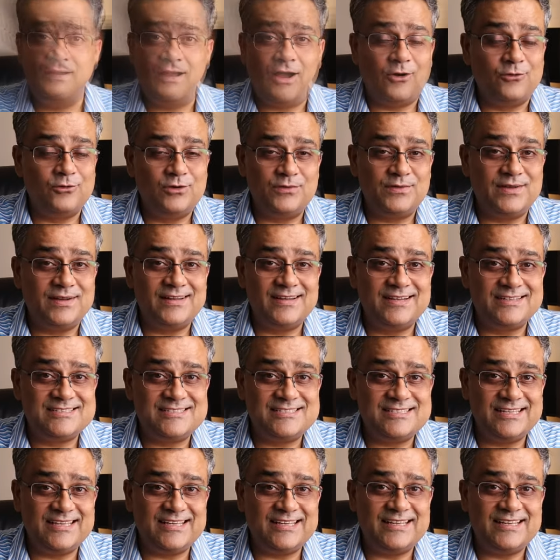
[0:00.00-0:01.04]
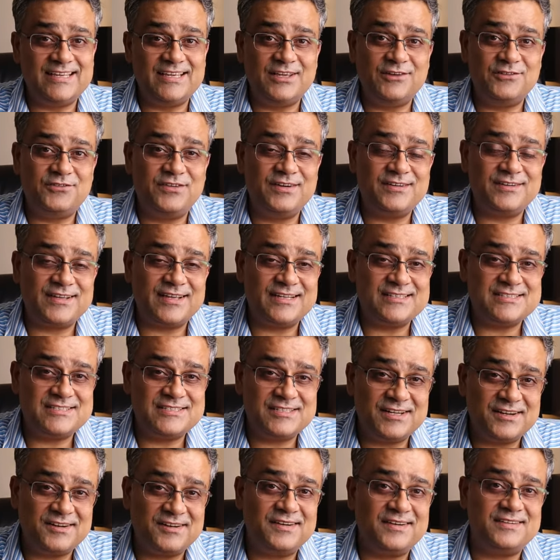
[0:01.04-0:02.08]
However, let's see if it can
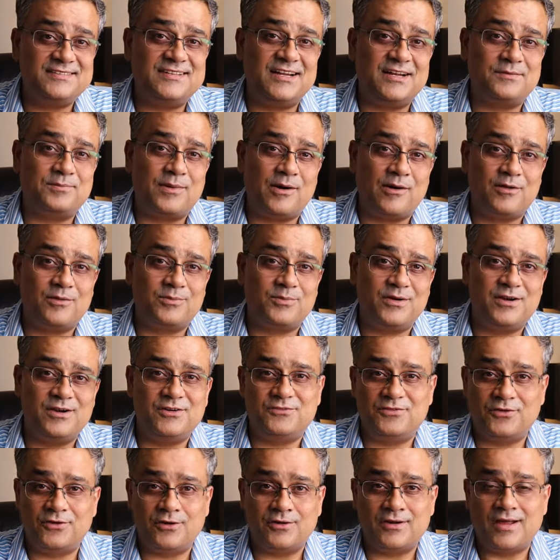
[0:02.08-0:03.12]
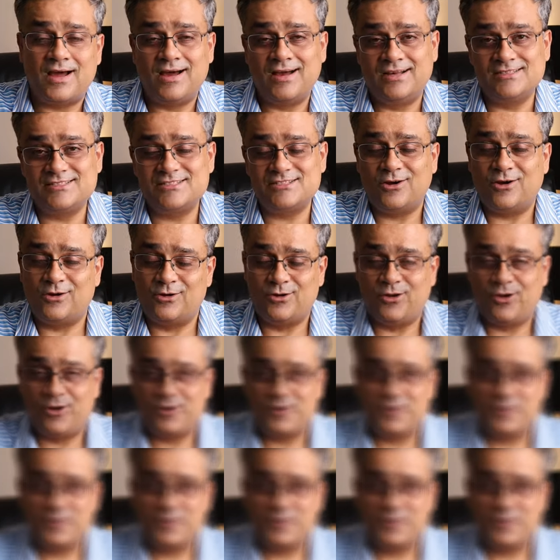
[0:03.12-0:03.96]
generate that PowerPoint for us or not.